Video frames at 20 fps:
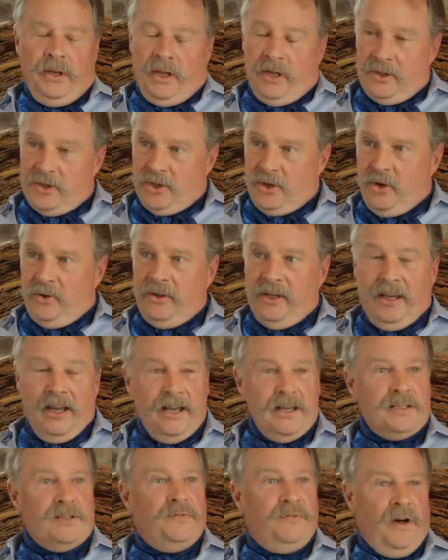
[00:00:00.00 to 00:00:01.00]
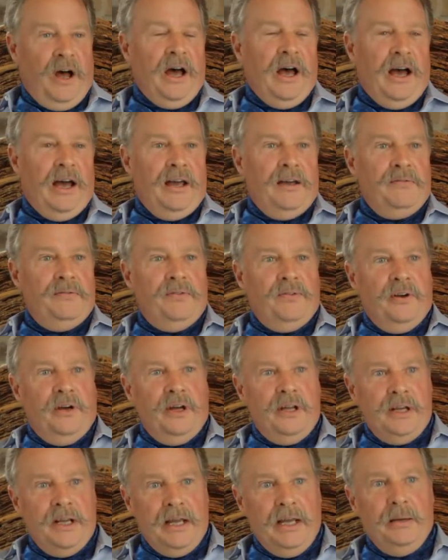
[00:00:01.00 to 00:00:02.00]
And so the S5
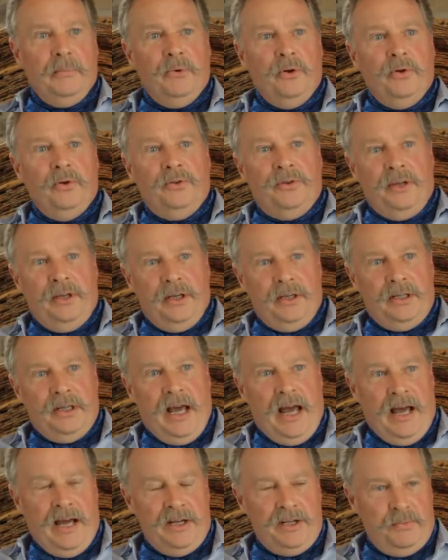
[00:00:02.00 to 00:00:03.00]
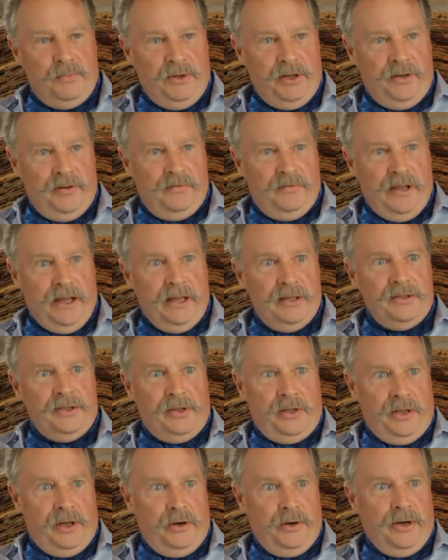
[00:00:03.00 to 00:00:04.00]
enabled the attachment of
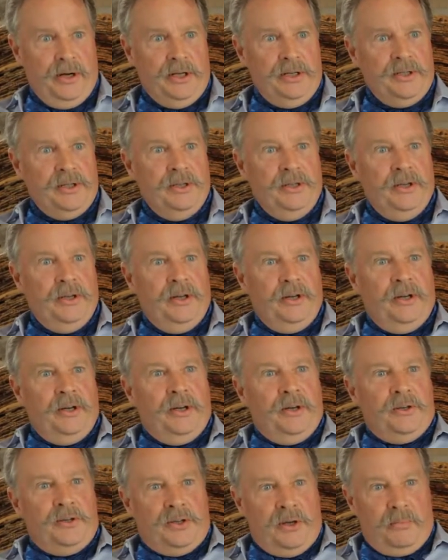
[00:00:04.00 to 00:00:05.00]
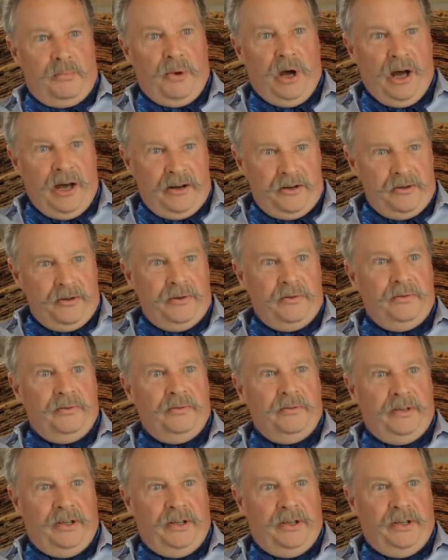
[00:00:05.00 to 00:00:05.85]
ancillaries to modern